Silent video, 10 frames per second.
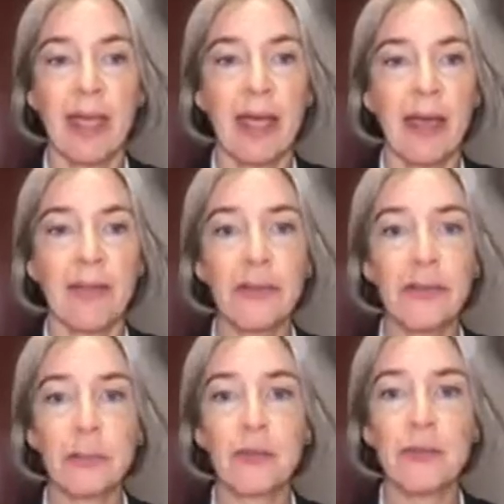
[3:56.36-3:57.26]
And this
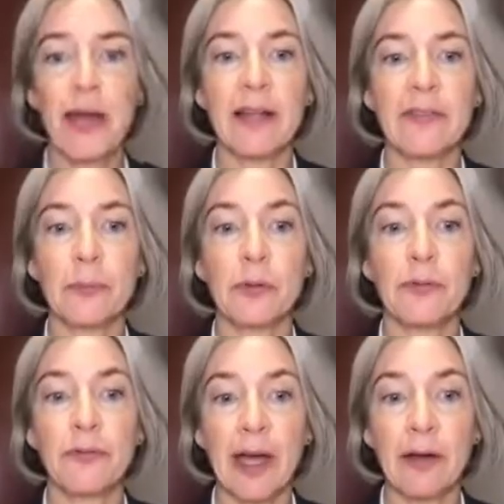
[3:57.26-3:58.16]
provides a
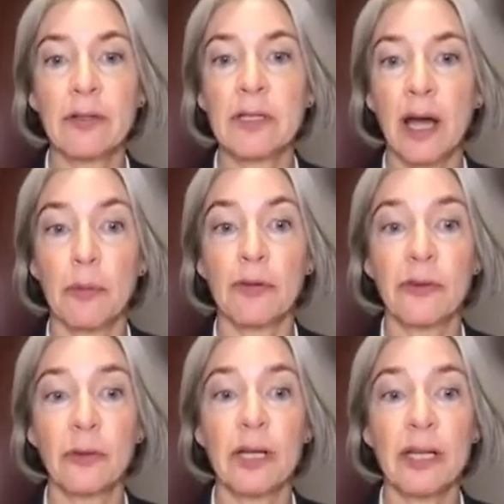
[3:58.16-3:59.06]
profound
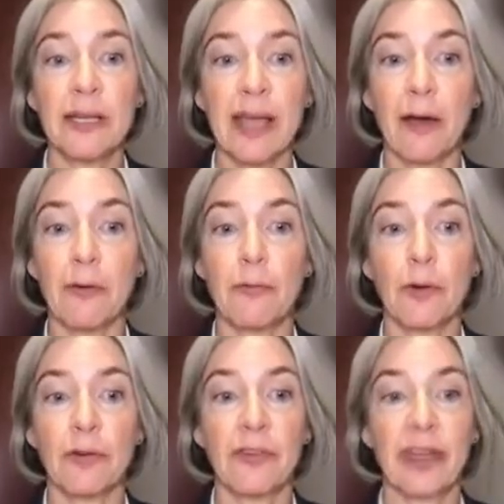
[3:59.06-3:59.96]
opportunity now
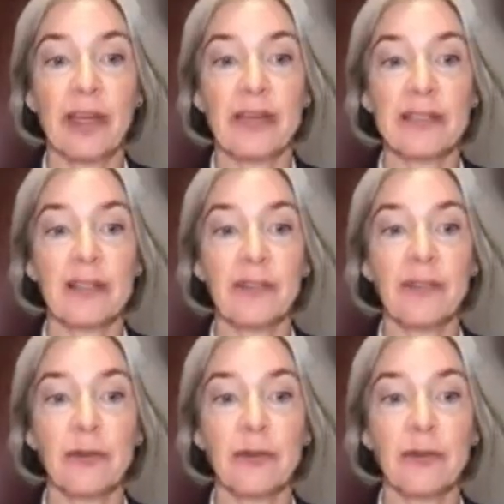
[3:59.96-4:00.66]
for scientists